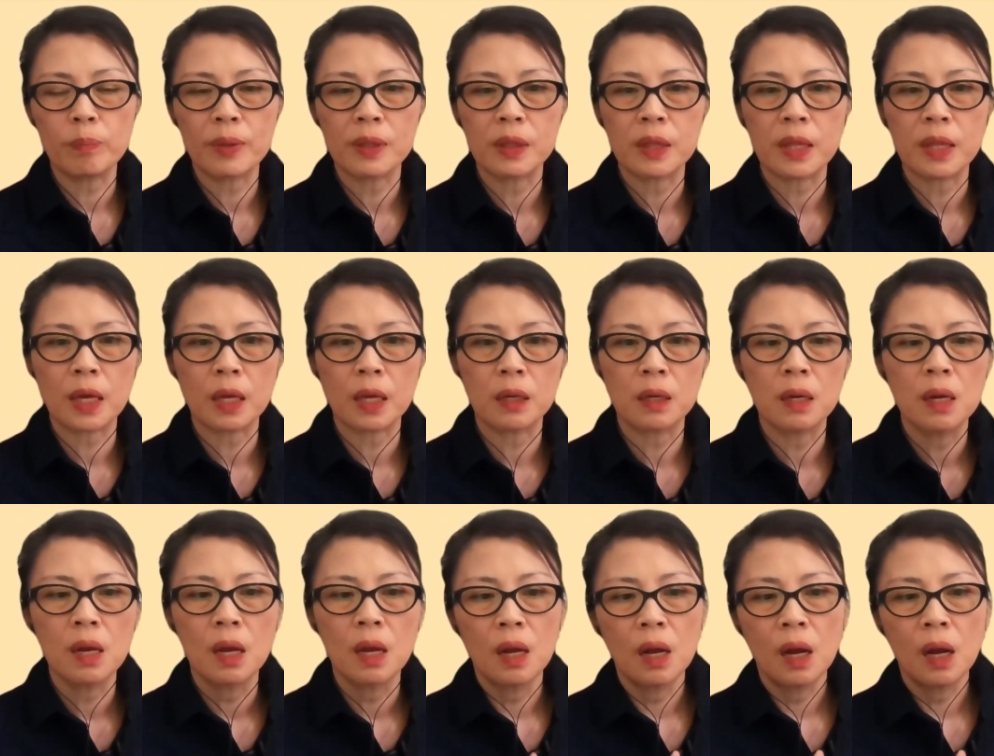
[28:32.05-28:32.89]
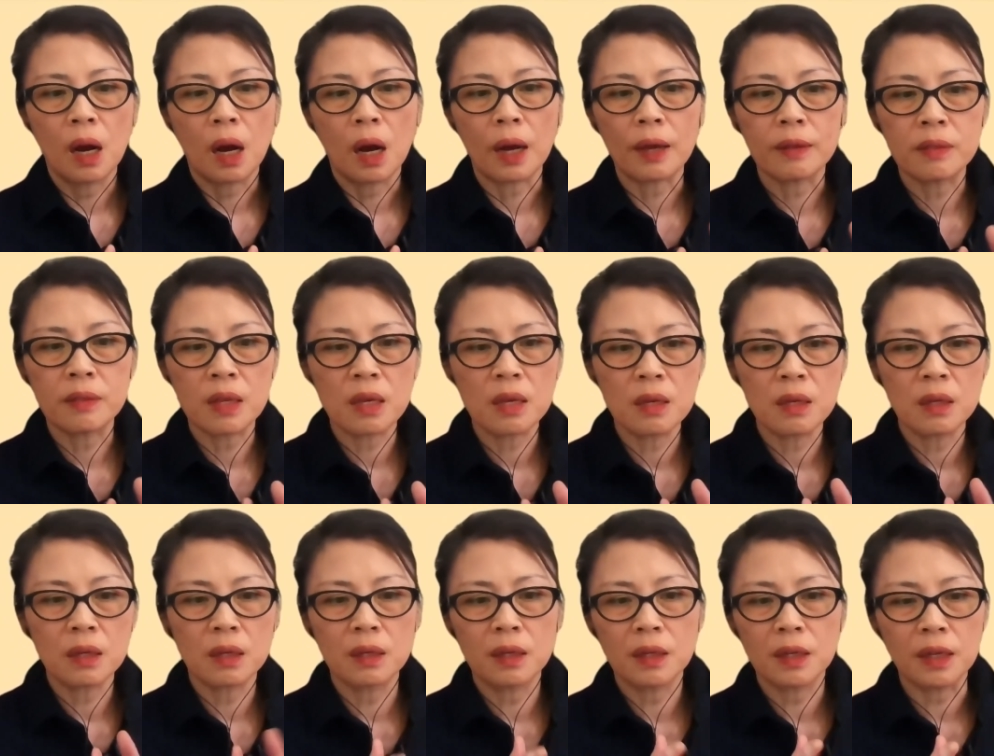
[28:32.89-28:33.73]
But then I
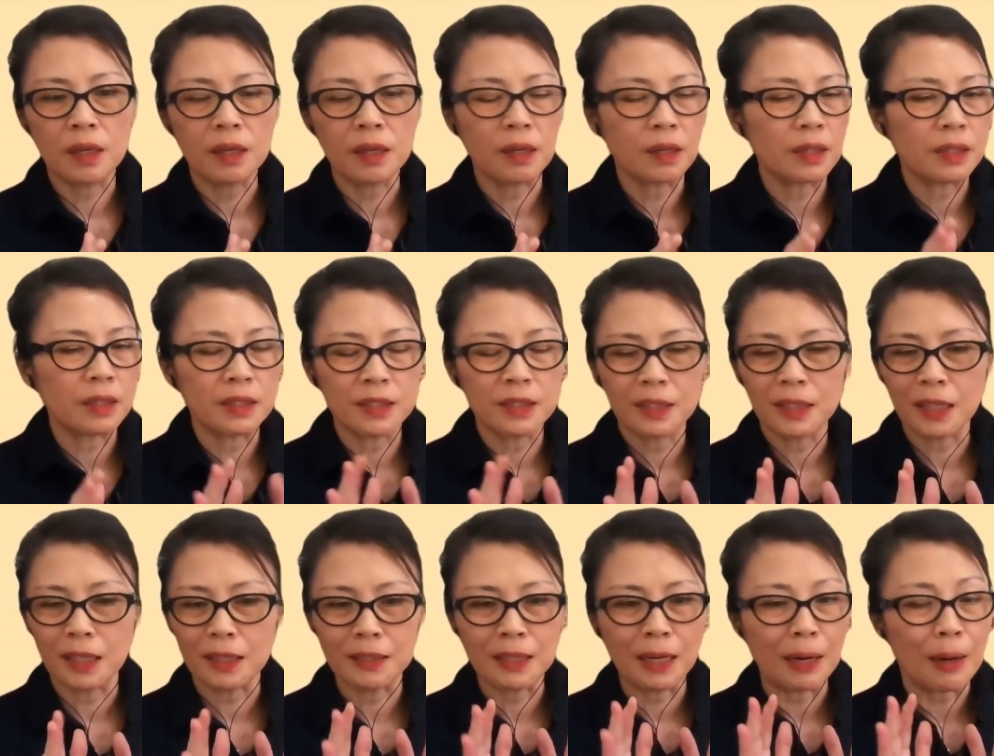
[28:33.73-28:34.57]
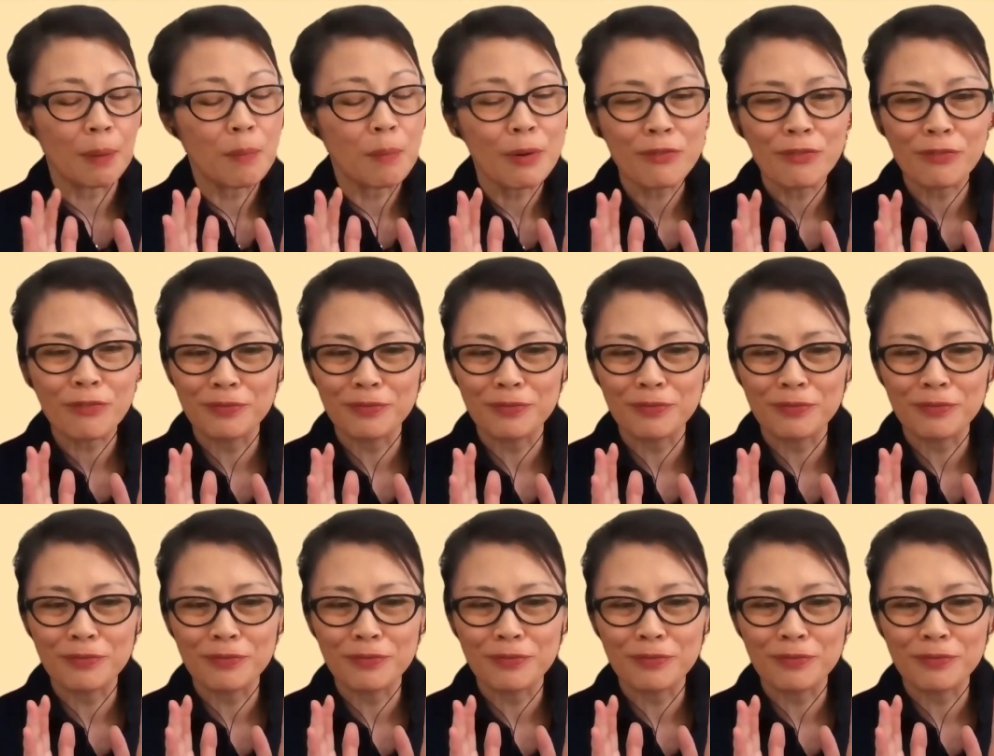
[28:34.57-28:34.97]
think, and I'm a